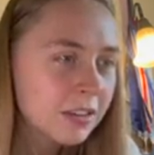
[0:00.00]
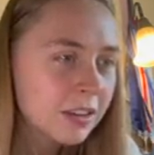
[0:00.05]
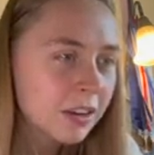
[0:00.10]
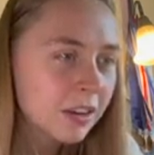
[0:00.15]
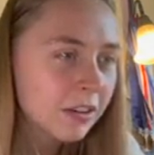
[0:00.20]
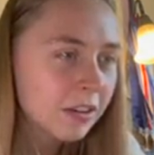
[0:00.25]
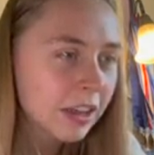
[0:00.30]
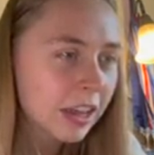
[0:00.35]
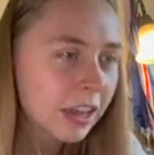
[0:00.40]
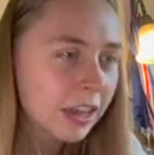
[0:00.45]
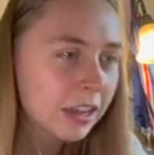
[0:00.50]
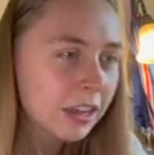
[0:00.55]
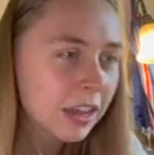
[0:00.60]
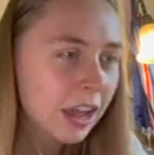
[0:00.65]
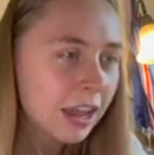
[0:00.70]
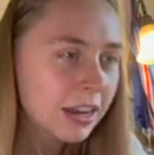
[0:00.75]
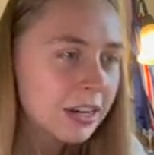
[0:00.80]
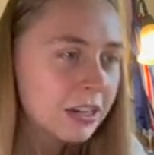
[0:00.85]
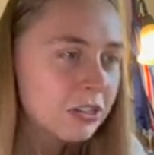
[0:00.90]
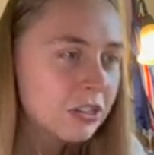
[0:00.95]
Okay,
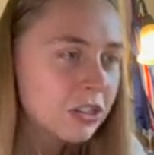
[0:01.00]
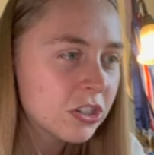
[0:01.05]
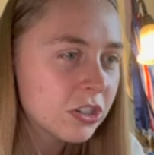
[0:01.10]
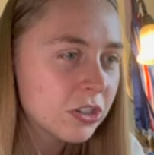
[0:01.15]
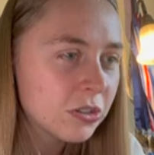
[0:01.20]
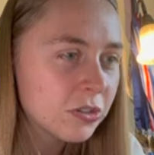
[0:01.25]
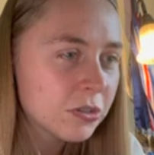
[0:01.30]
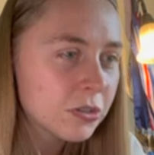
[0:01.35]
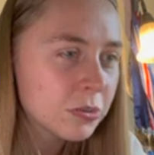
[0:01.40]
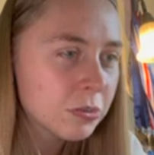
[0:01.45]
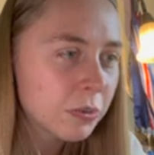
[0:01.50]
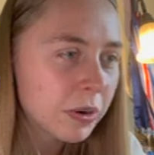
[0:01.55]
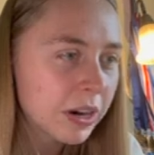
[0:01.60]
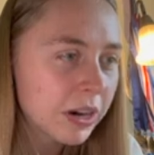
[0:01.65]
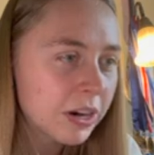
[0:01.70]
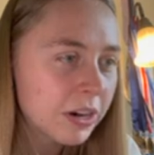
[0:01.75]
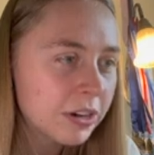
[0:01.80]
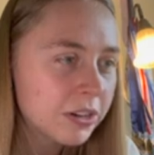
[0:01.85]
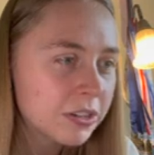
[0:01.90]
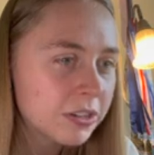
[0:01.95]
I need shoes.
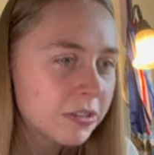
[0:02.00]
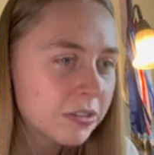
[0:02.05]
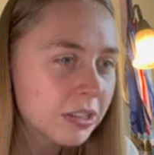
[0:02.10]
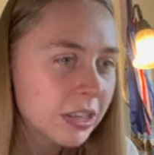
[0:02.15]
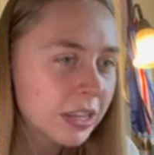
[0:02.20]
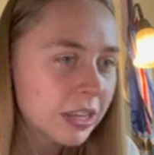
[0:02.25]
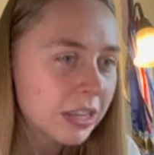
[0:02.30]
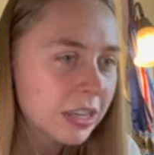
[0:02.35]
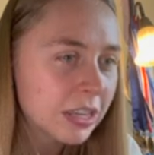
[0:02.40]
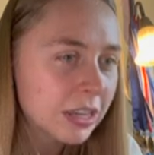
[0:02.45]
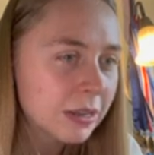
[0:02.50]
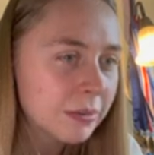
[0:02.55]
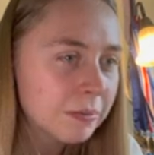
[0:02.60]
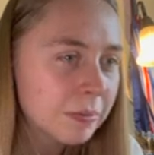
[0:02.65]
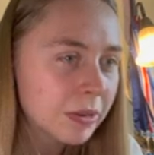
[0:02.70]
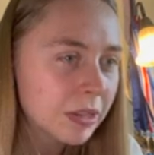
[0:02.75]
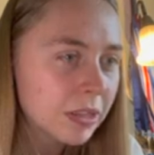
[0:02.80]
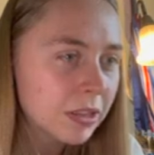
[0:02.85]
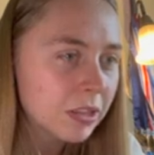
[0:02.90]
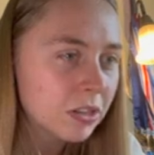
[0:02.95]
Where do they keep
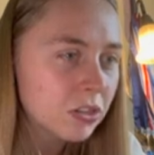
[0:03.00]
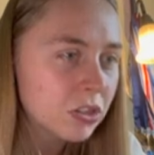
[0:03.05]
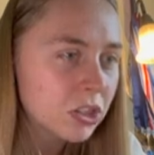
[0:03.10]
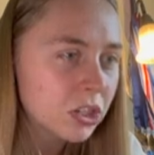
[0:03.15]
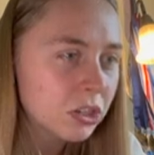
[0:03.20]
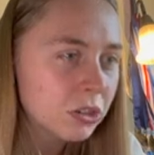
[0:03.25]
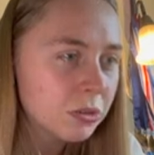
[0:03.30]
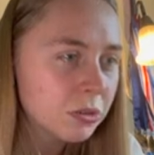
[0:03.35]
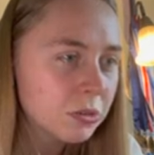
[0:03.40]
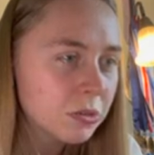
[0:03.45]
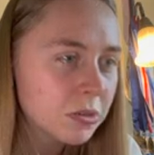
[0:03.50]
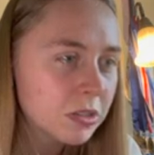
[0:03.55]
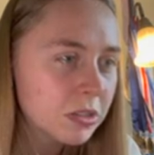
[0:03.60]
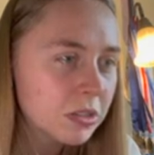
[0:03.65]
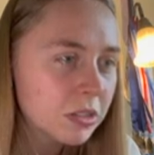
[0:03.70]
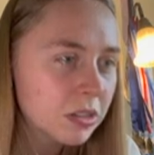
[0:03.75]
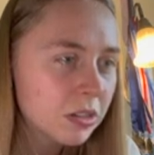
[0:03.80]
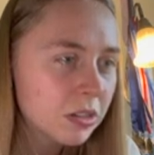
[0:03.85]
the shoes?